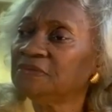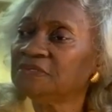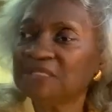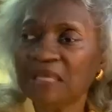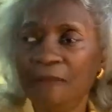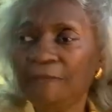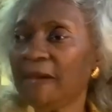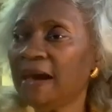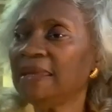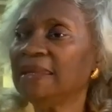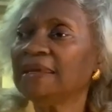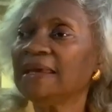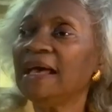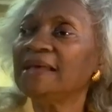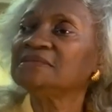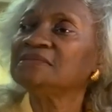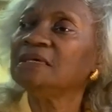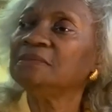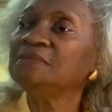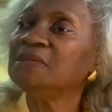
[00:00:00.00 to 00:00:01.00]
Somebody
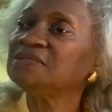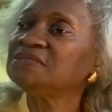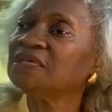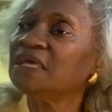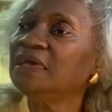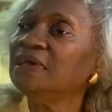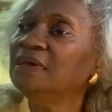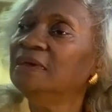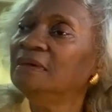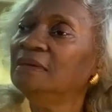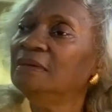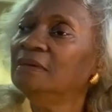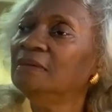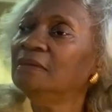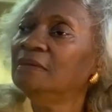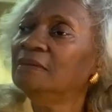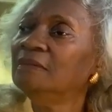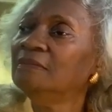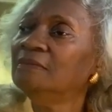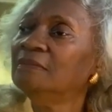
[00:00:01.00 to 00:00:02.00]
got something to say.
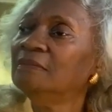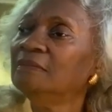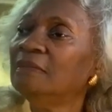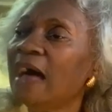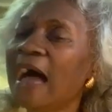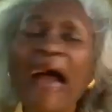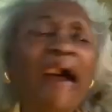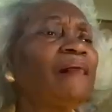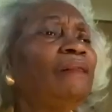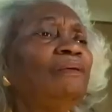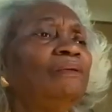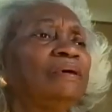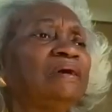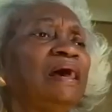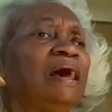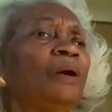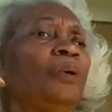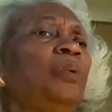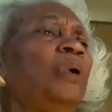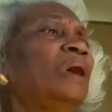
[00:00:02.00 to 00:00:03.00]
Hmm. I
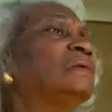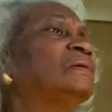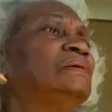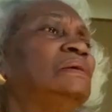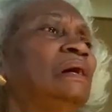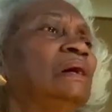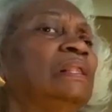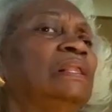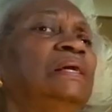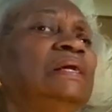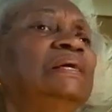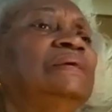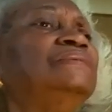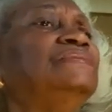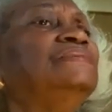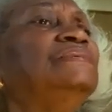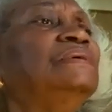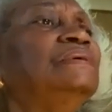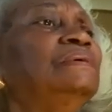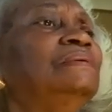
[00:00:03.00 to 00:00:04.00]
don't yeah. care what color
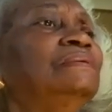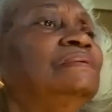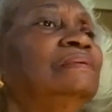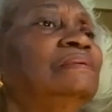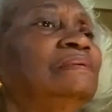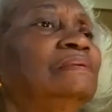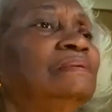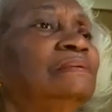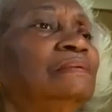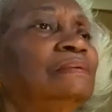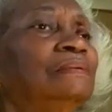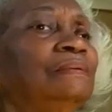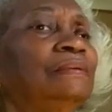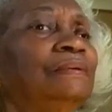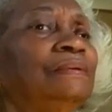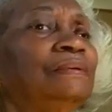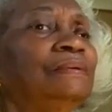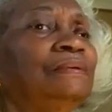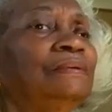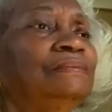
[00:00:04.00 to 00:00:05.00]
is.
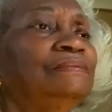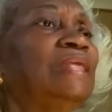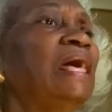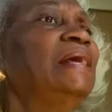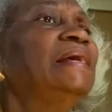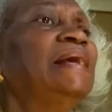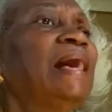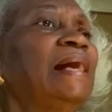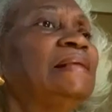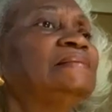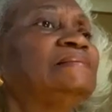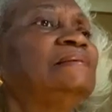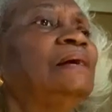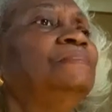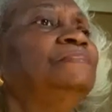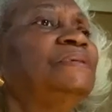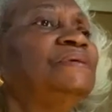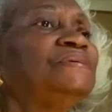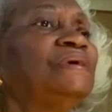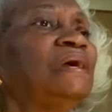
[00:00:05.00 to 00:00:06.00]
They got
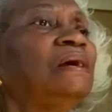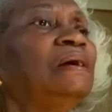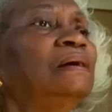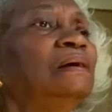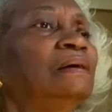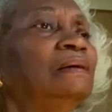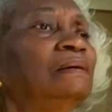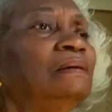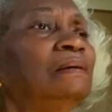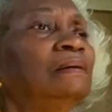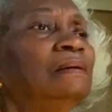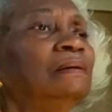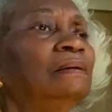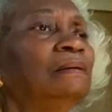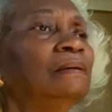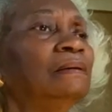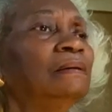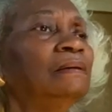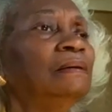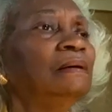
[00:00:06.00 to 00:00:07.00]
something to say. Come
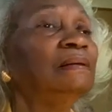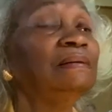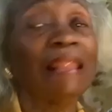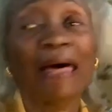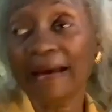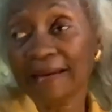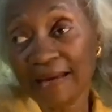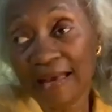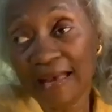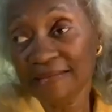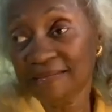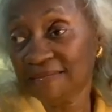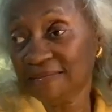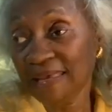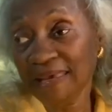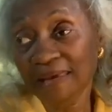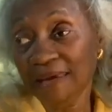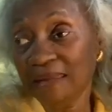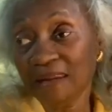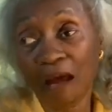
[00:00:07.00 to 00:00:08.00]
on, man. Like I
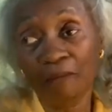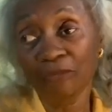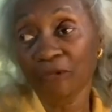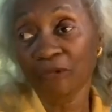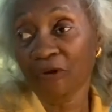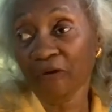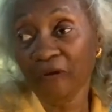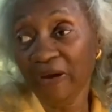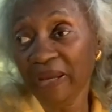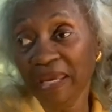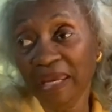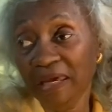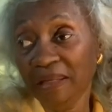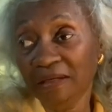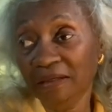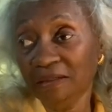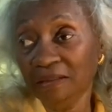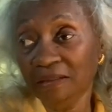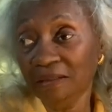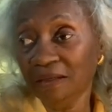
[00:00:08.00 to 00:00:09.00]
said, I'm
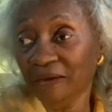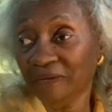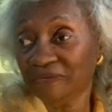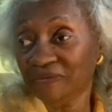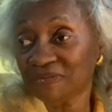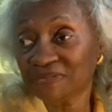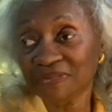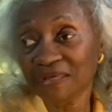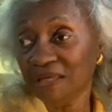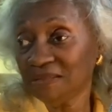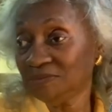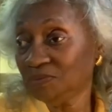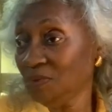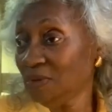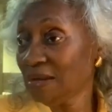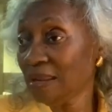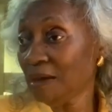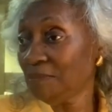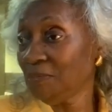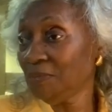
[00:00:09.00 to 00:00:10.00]
gray-headed enough to say
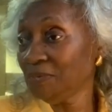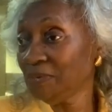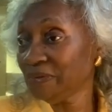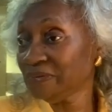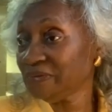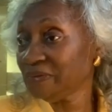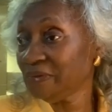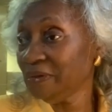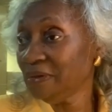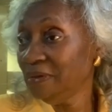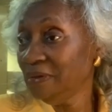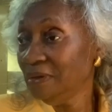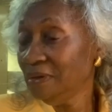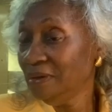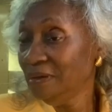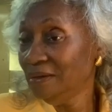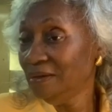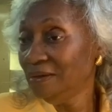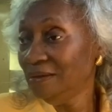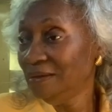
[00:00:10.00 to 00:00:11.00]
what I want to say.
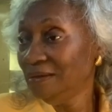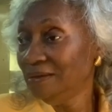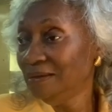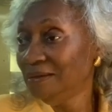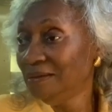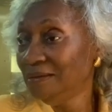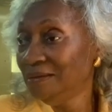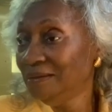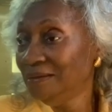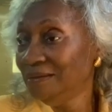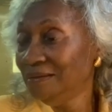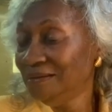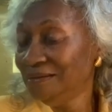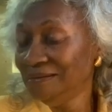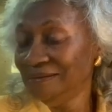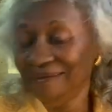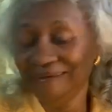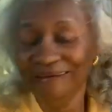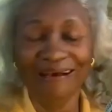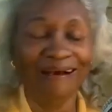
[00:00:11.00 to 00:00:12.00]
All right. Come on with
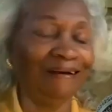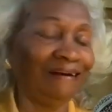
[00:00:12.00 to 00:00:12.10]
it.